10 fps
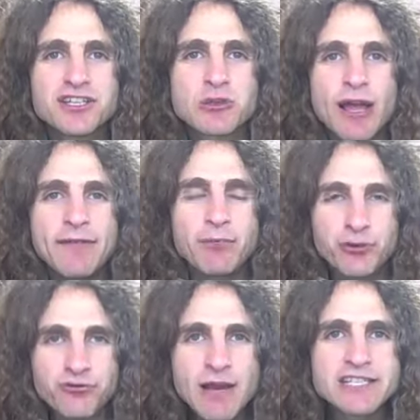So I
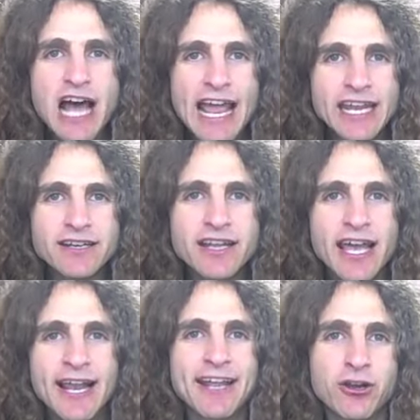improve my diet,
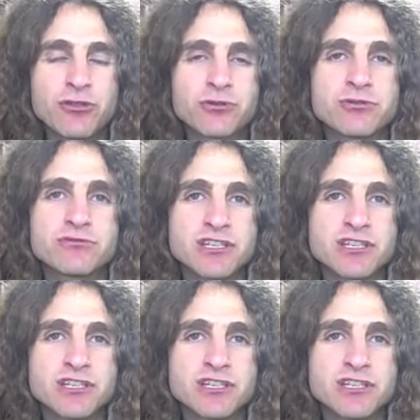and I go through